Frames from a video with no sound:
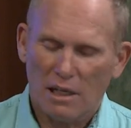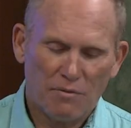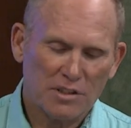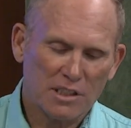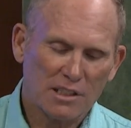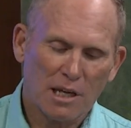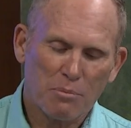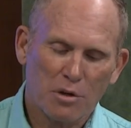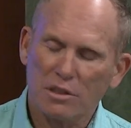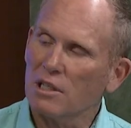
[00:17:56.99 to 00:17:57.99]
If it's the same
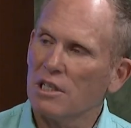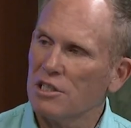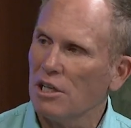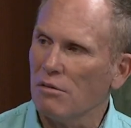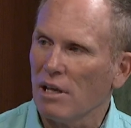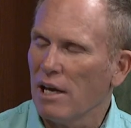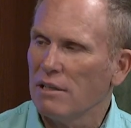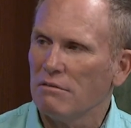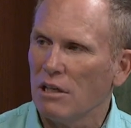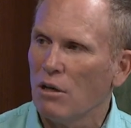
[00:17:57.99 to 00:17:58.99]
person continually, I,
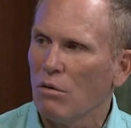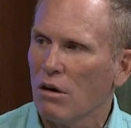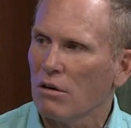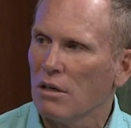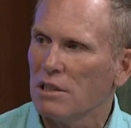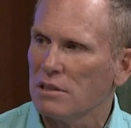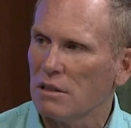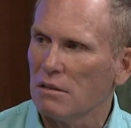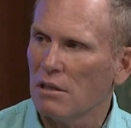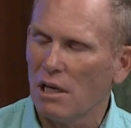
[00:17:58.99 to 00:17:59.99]
I no longer yeah. listen.
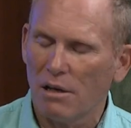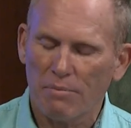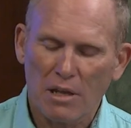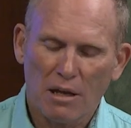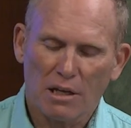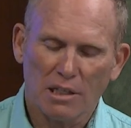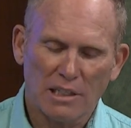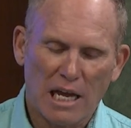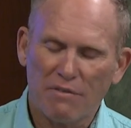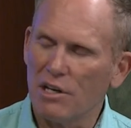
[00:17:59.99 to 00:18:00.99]
Yeah. Um, because
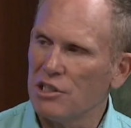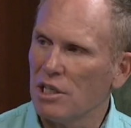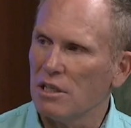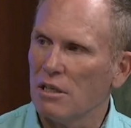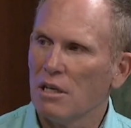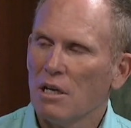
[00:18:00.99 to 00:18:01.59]
they have an agenda.